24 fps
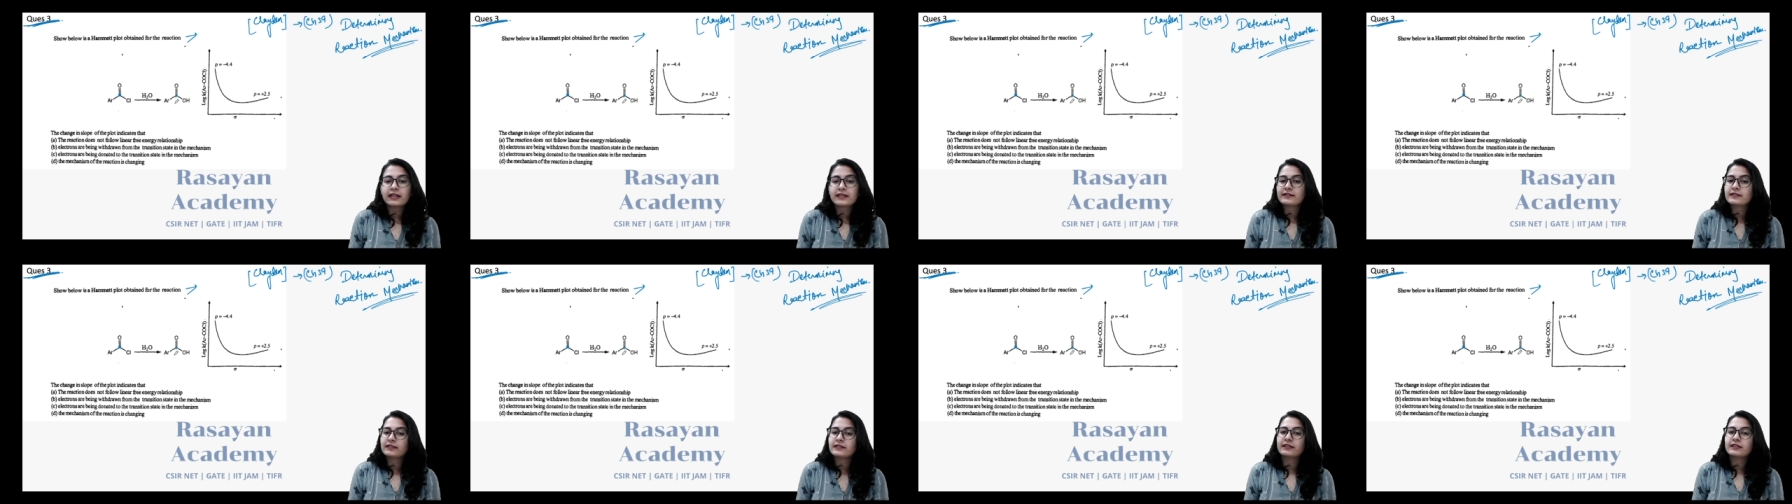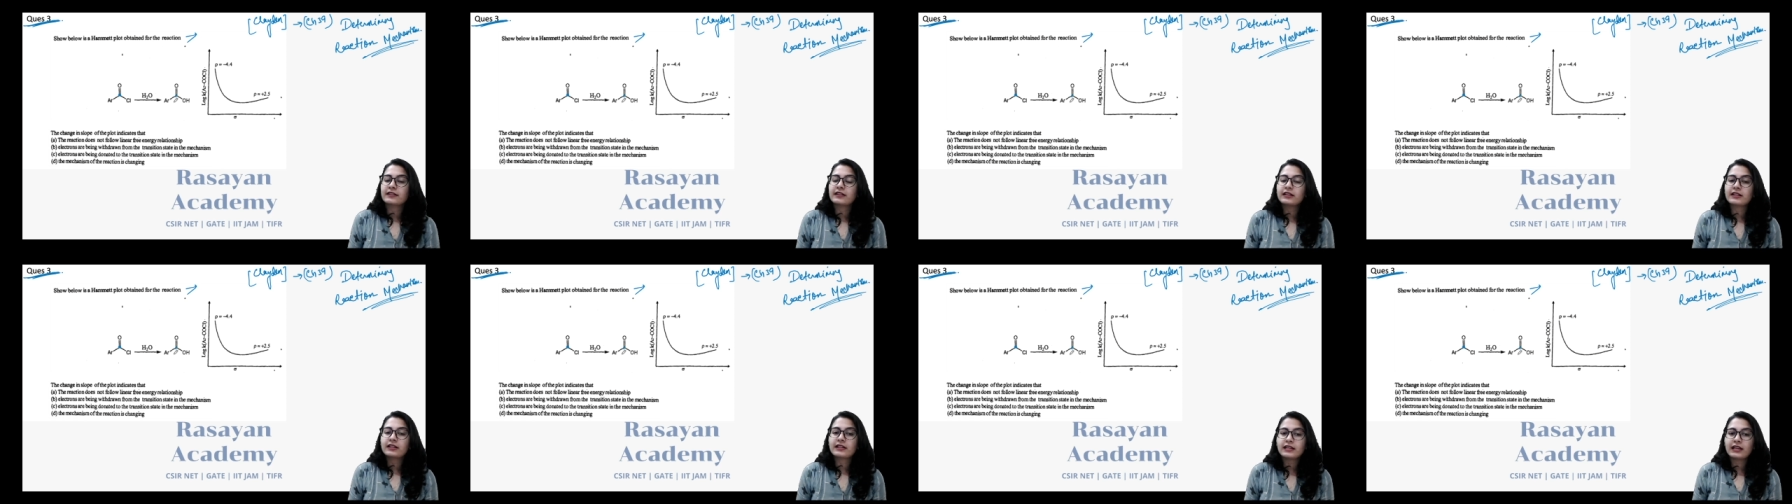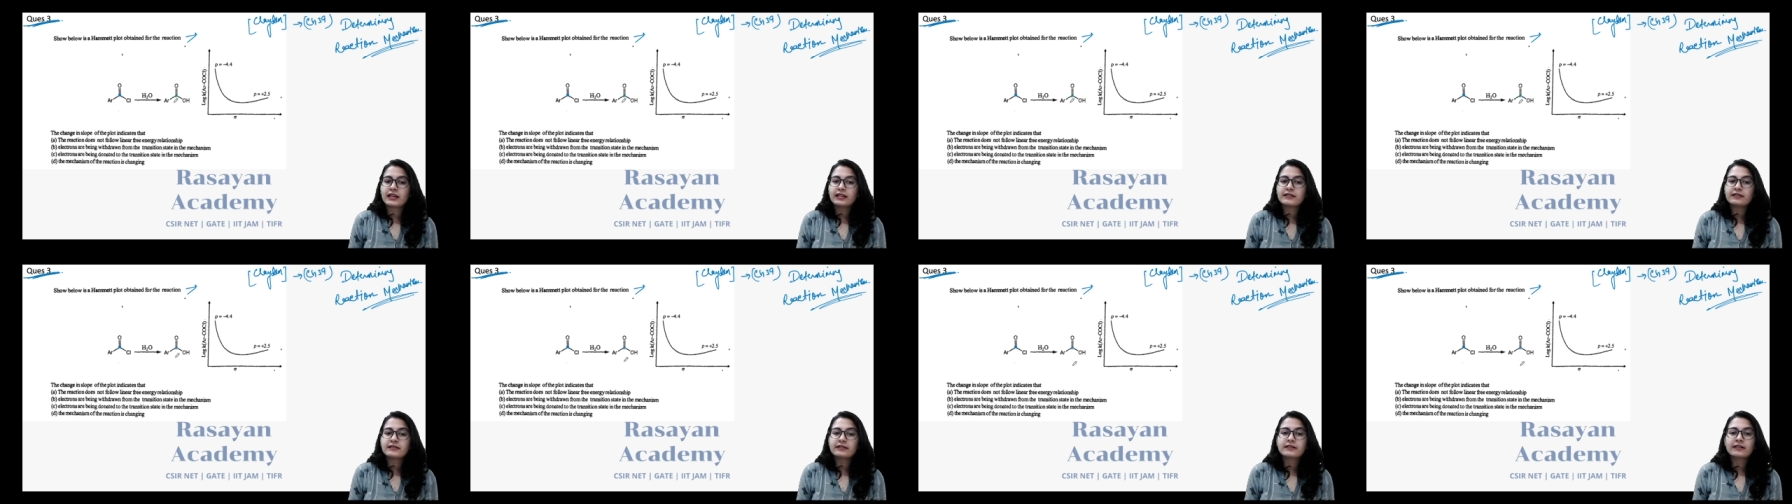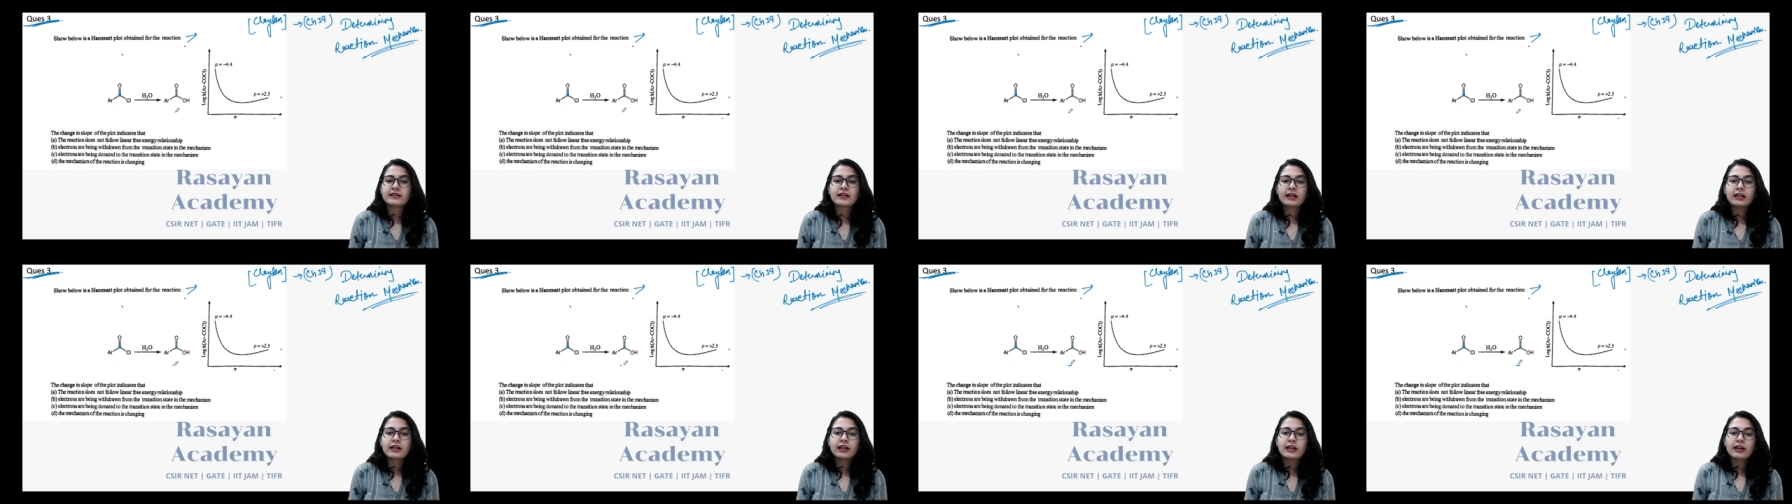acid, yes,
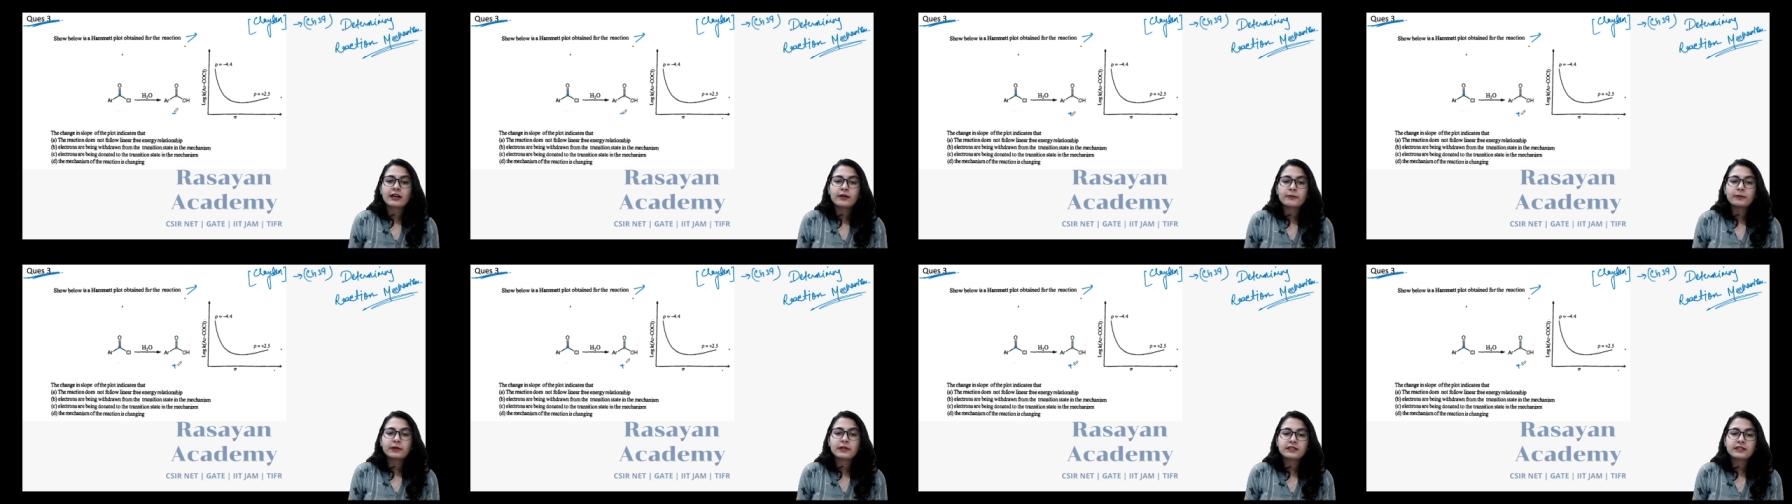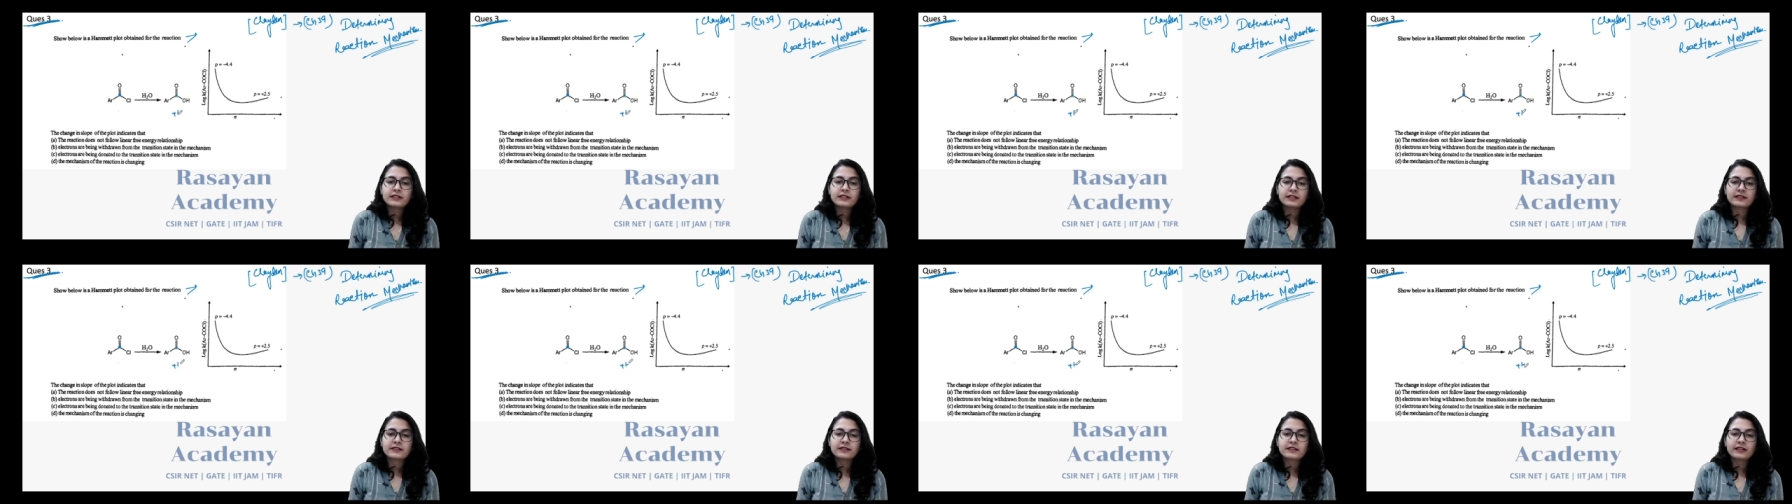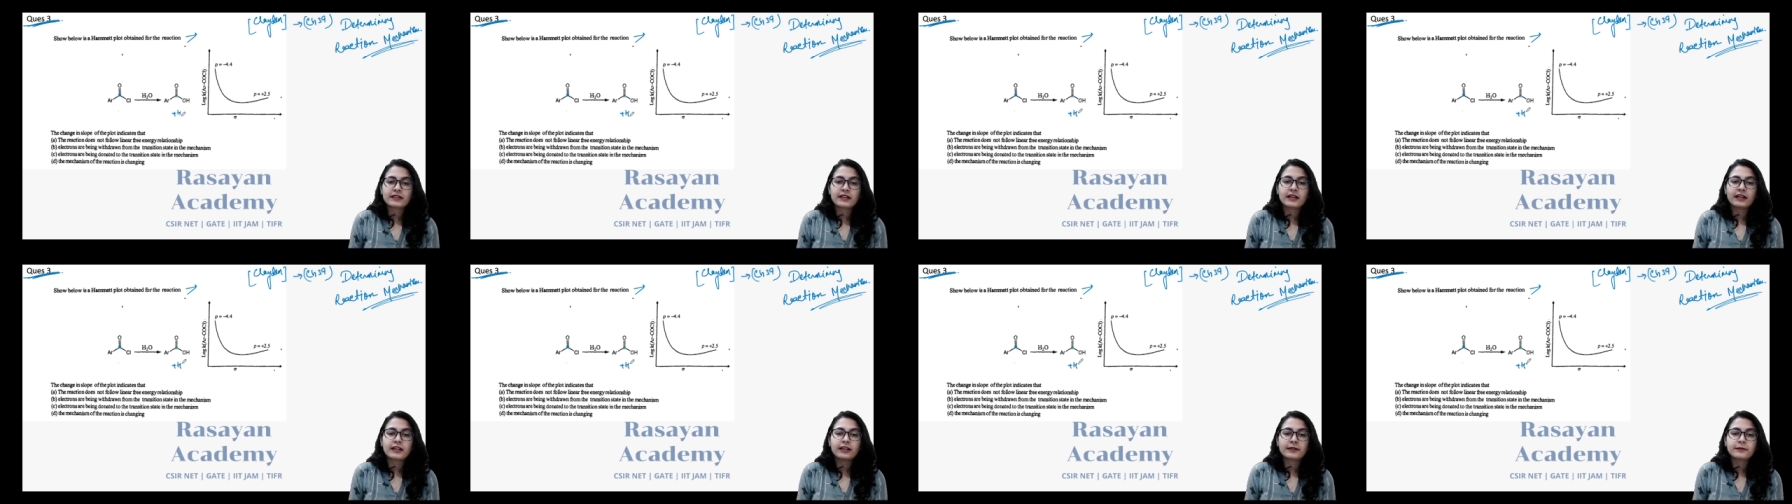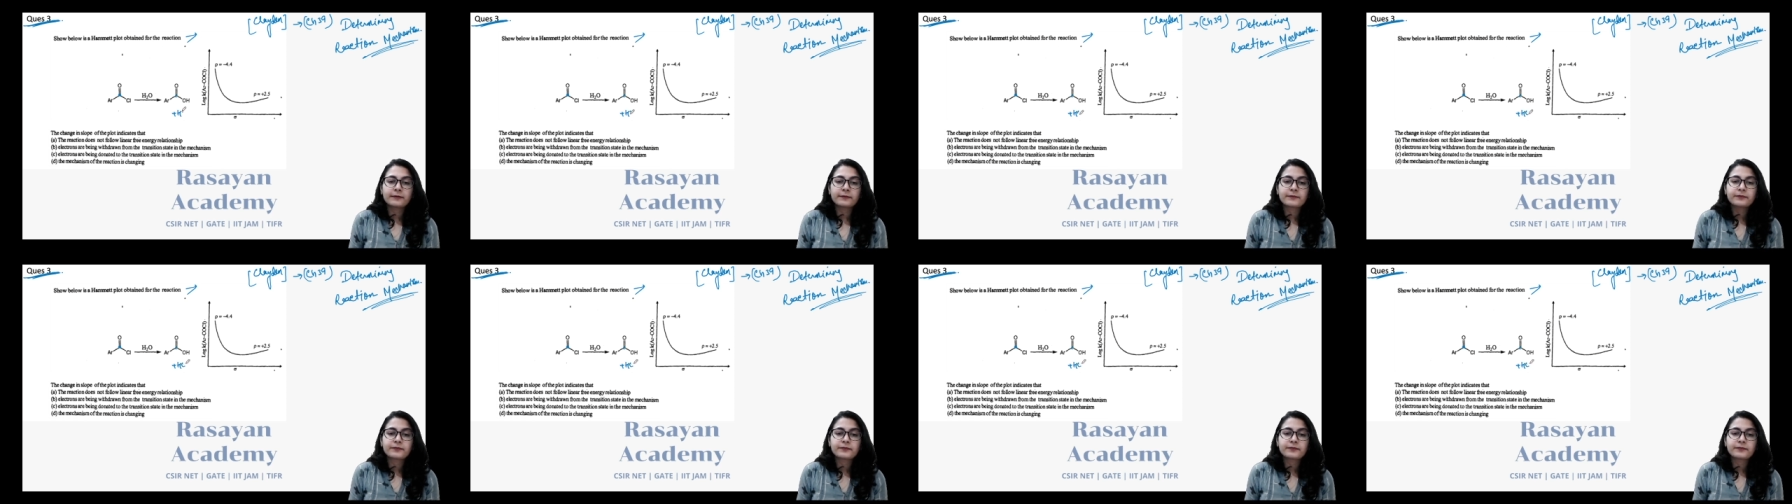plus HCl.